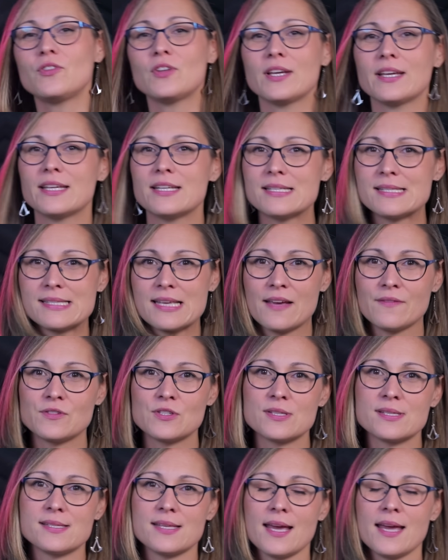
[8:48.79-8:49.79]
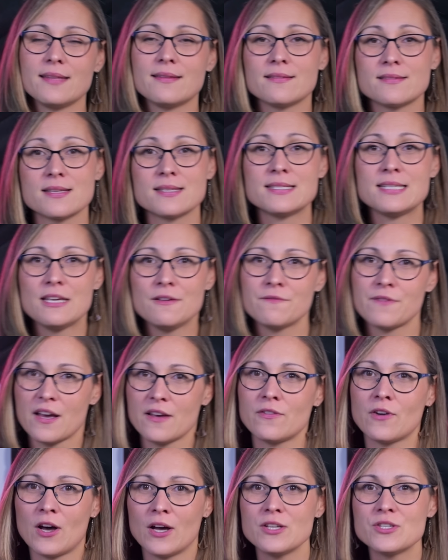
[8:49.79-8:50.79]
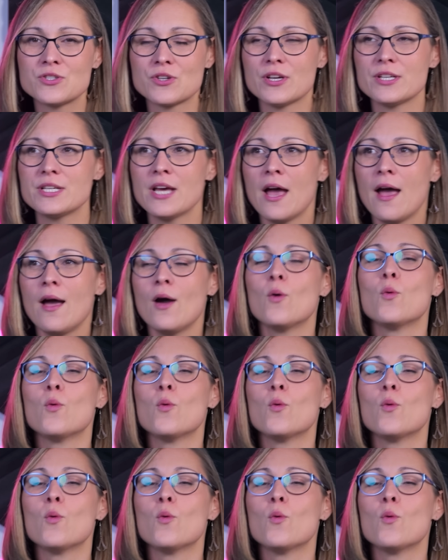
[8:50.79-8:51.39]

think it is safe to say that the T500